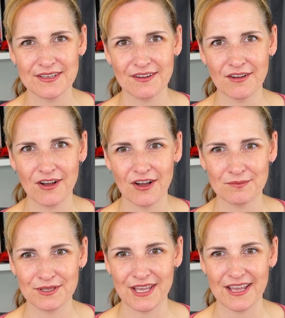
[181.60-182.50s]

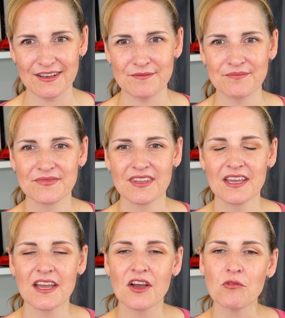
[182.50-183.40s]
complicated.
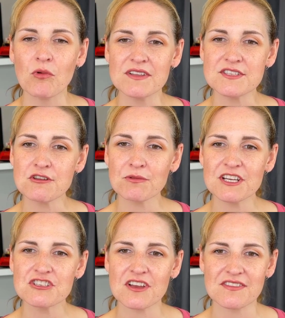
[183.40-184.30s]
Once you
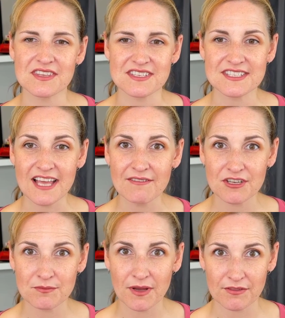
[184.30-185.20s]
reach the
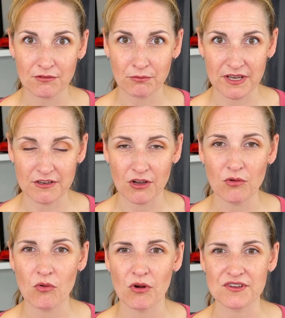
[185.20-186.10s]
7-month window,
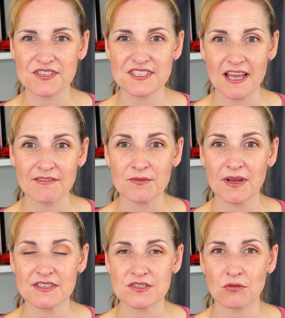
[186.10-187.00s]
or 7
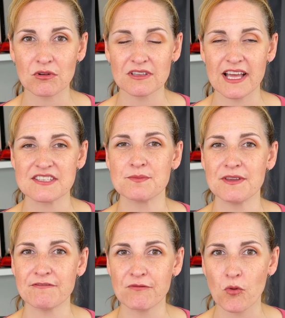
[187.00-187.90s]
months or less
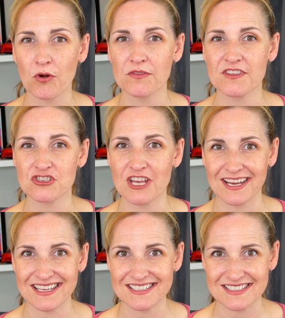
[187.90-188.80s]
before the
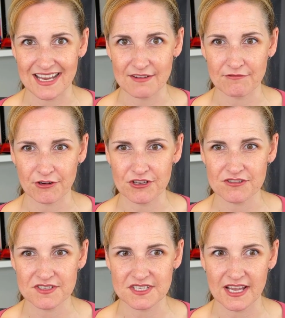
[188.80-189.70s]
check-in date for your
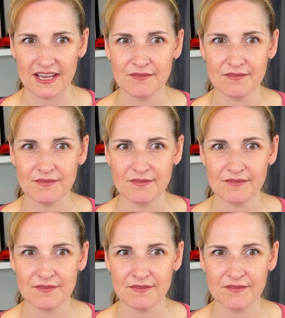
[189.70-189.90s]
stay,